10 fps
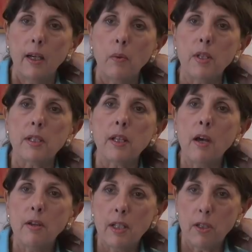was
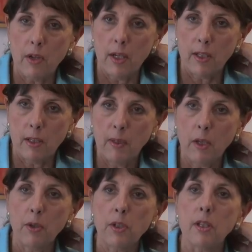so distressed
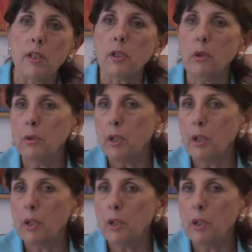because the school